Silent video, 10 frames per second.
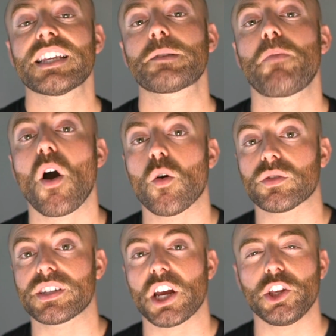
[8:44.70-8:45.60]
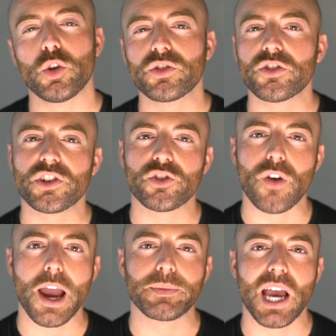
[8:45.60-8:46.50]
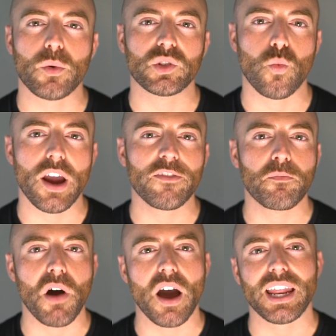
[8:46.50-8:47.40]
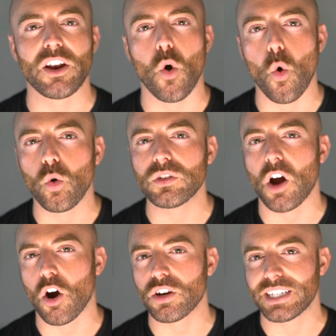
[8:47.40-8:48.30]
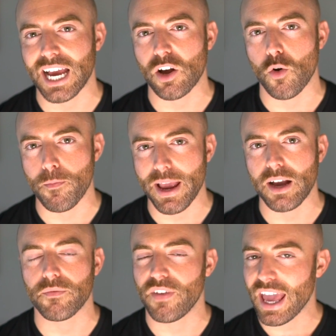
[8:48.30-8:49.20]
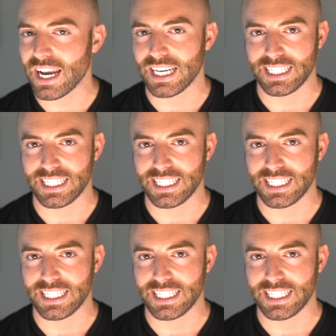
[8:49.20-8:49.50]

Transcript: this post, a user describes how his wife bought an old Art Deco makeup vanity